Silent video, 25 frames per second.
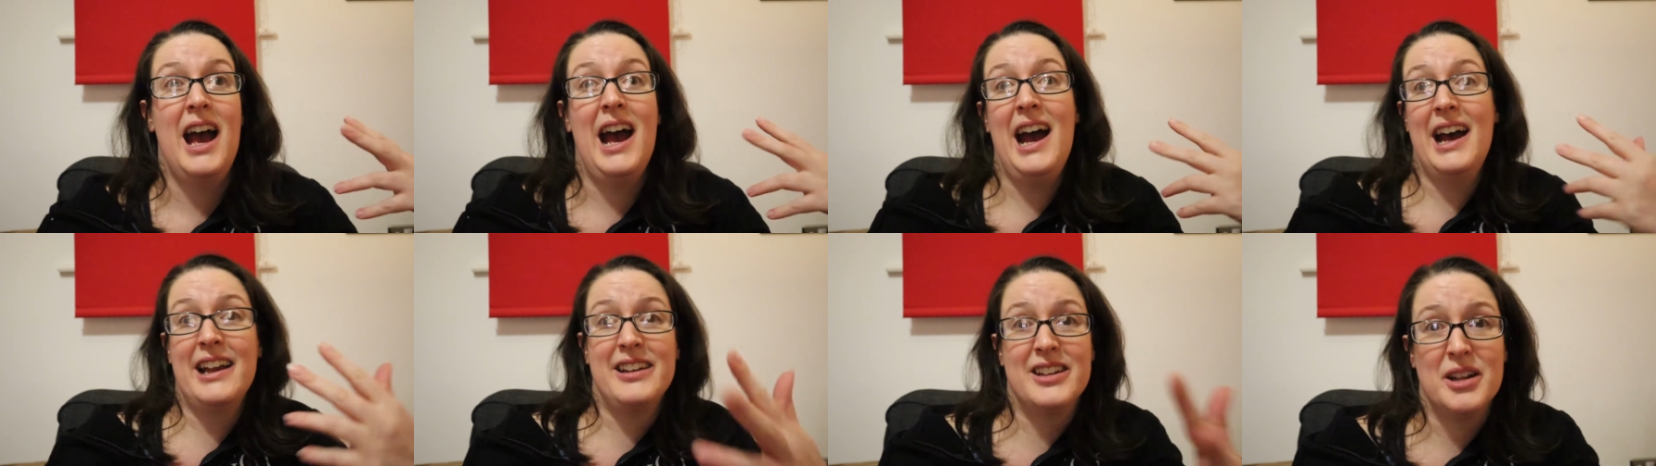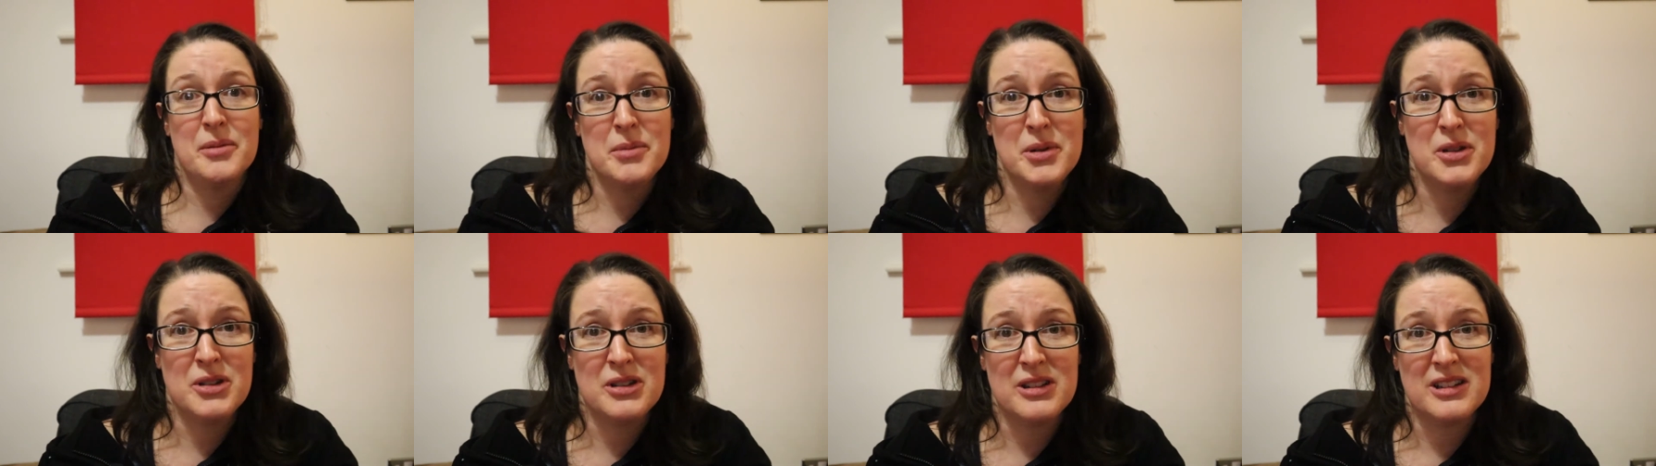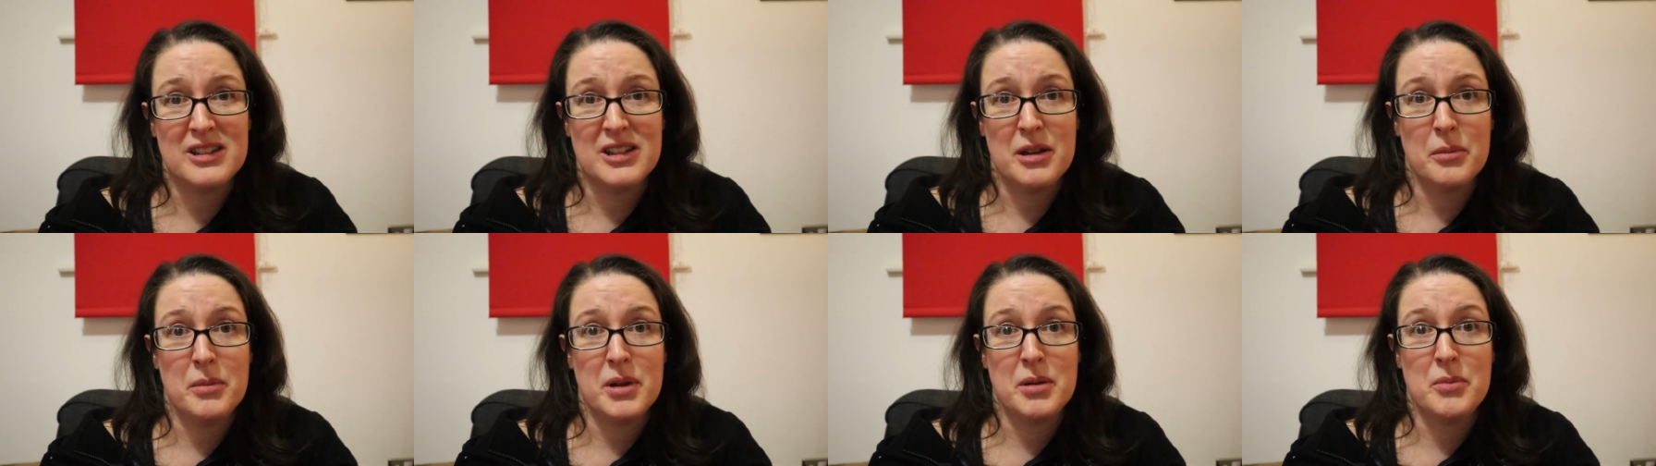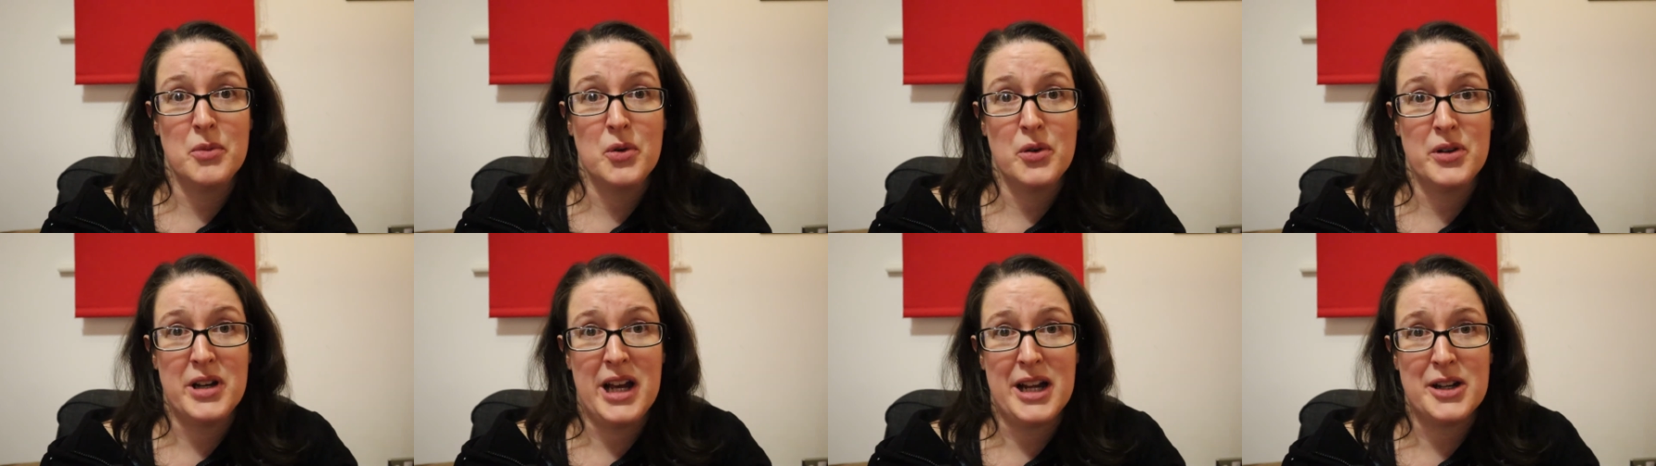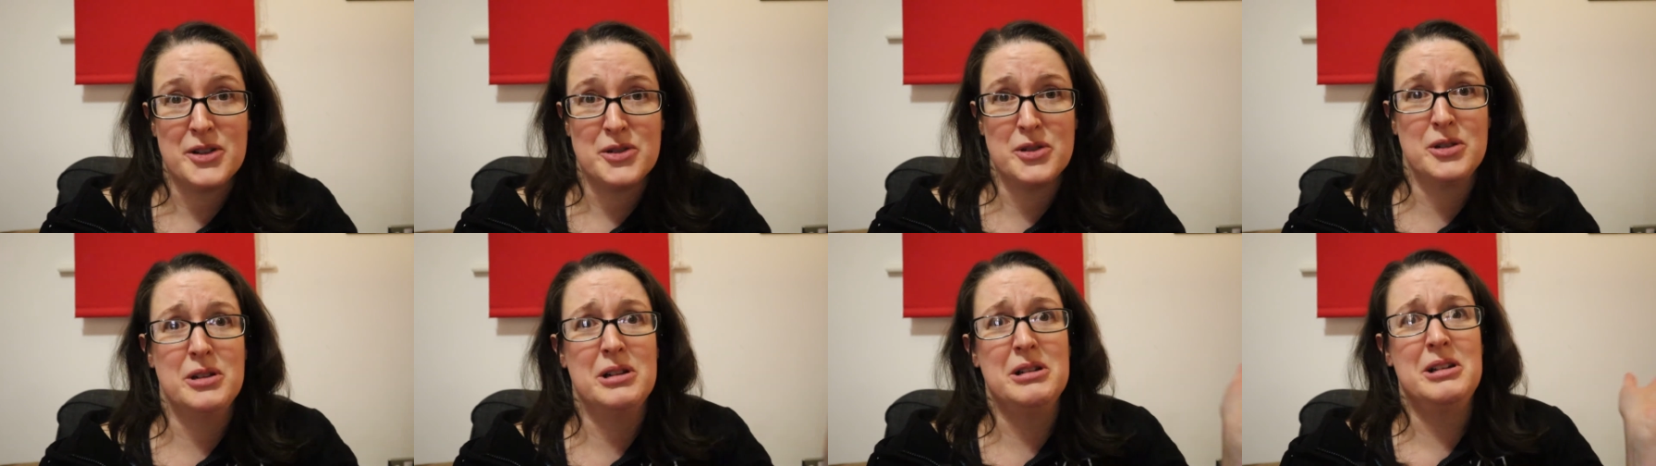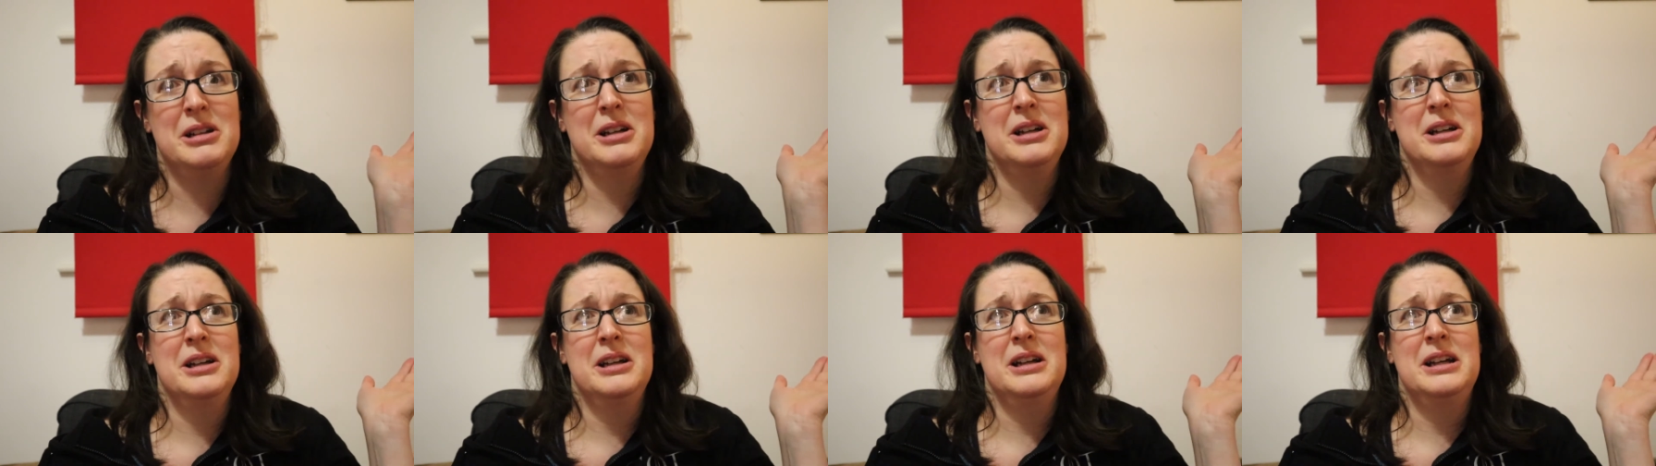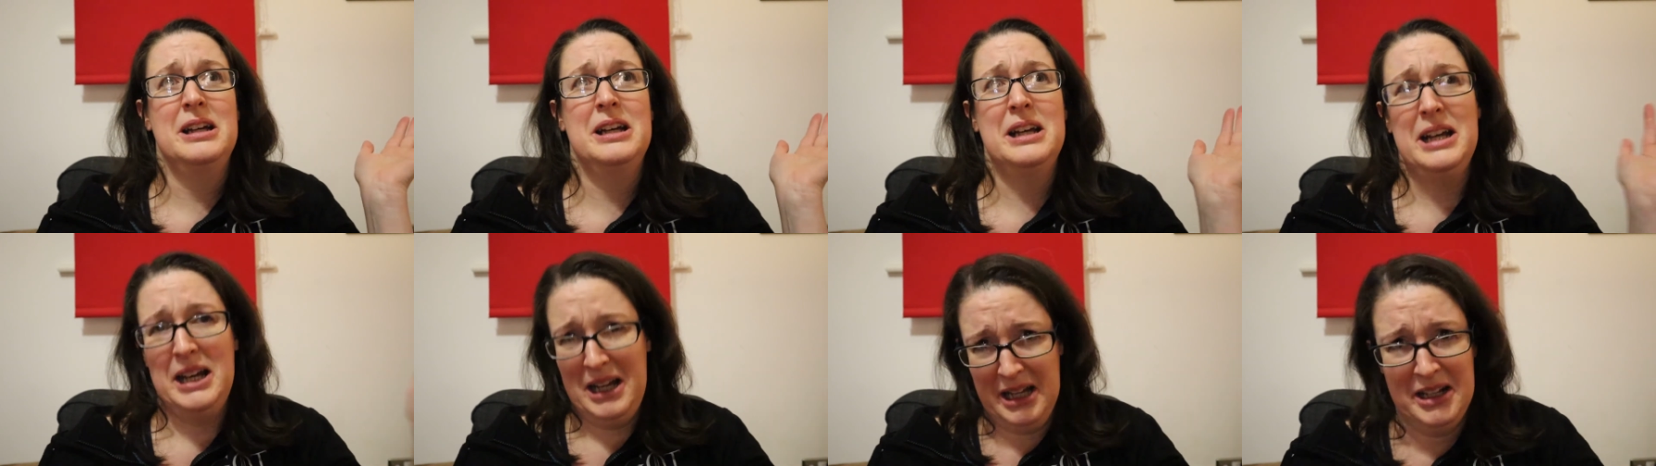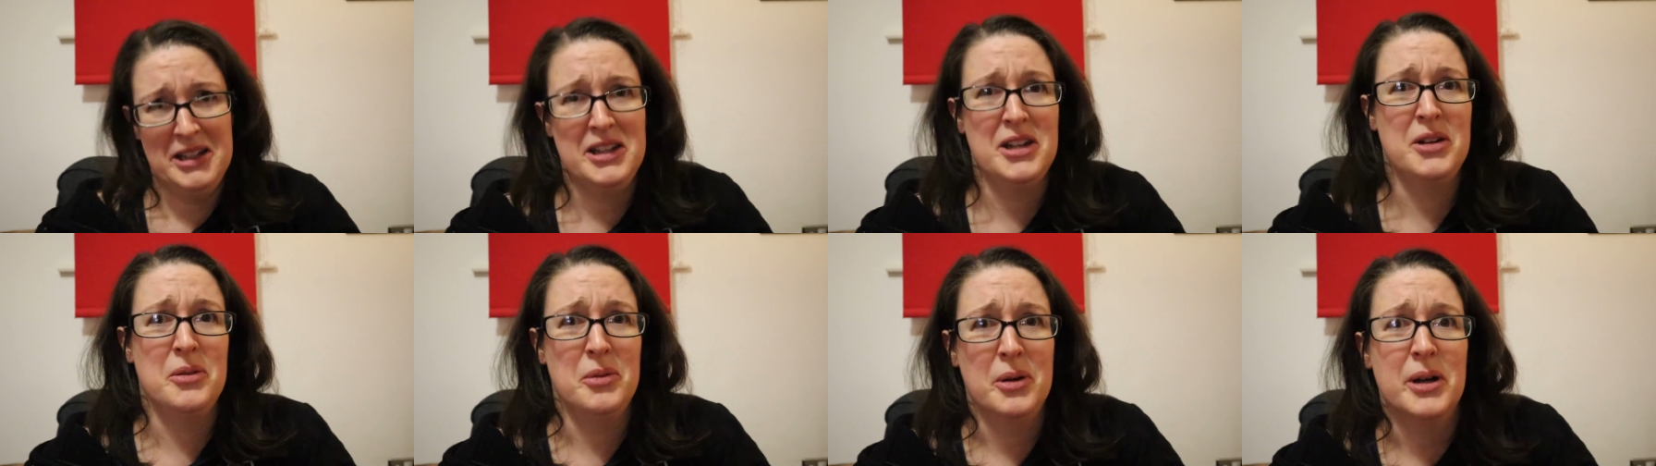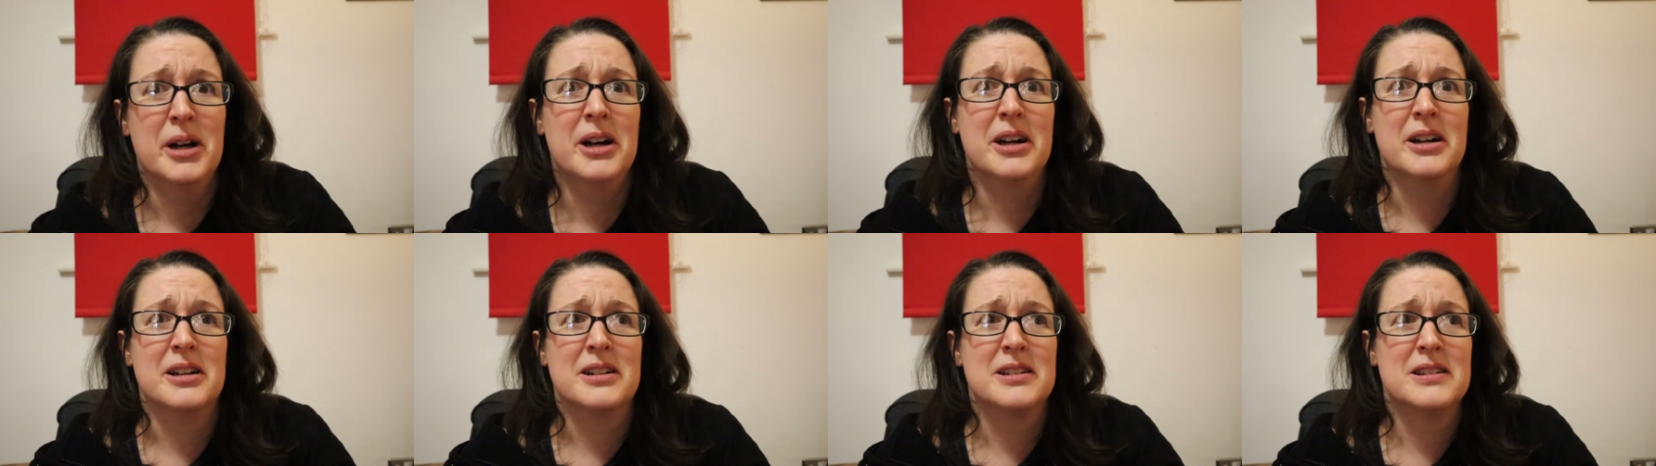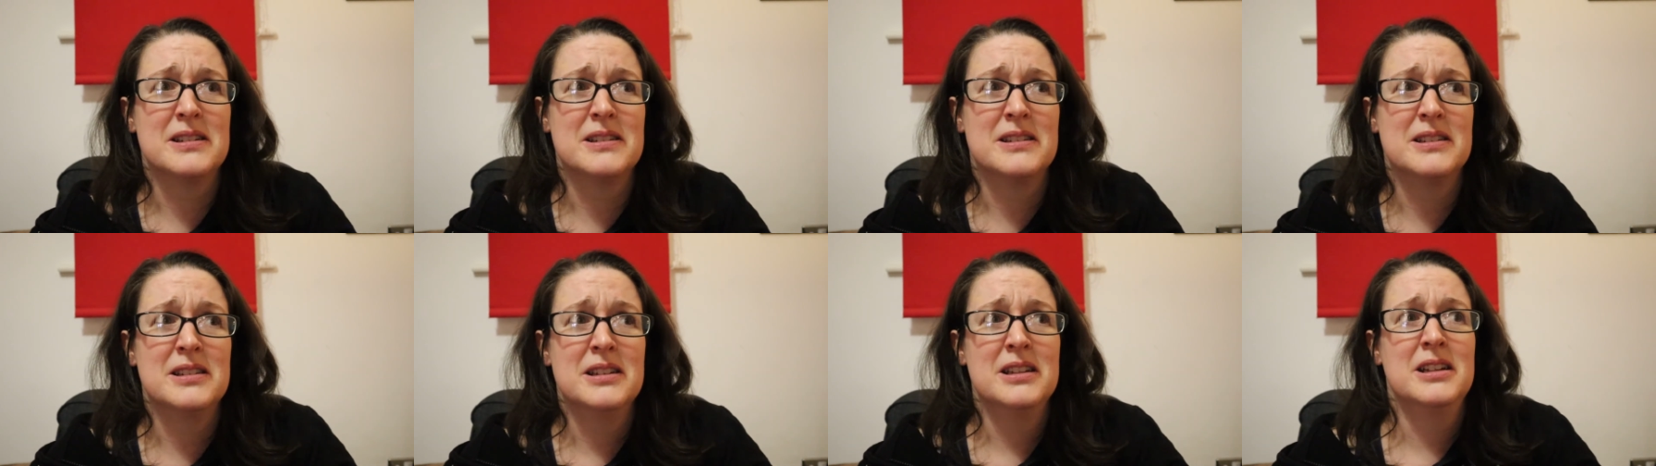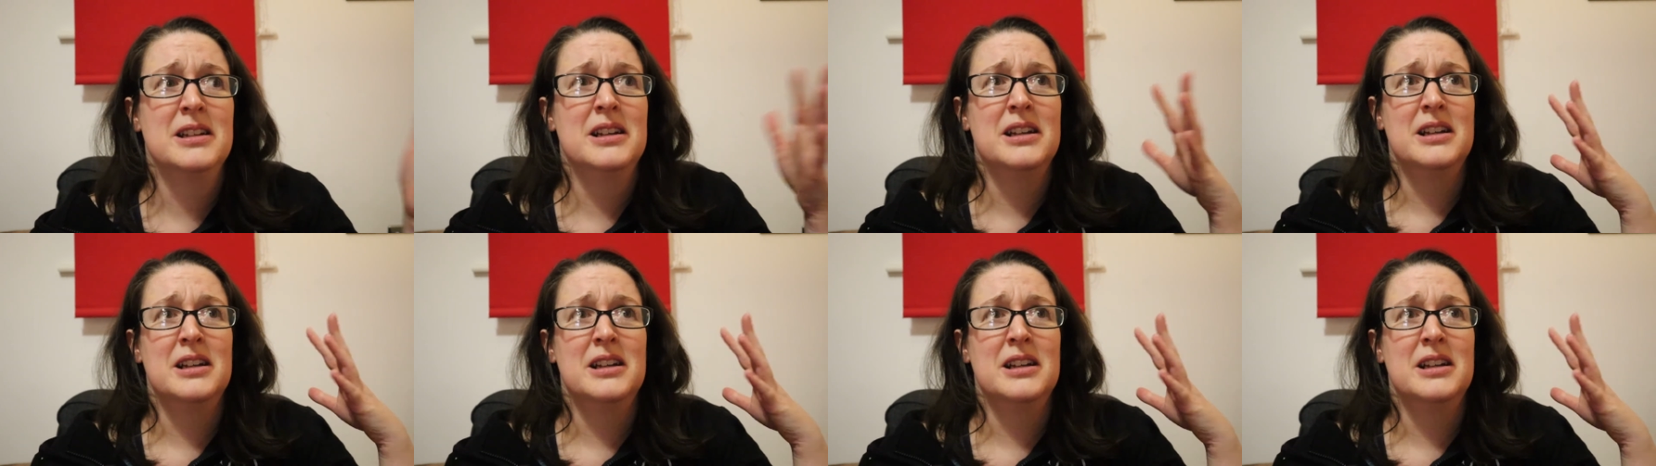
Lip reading: and I'm using something more natural, and it works,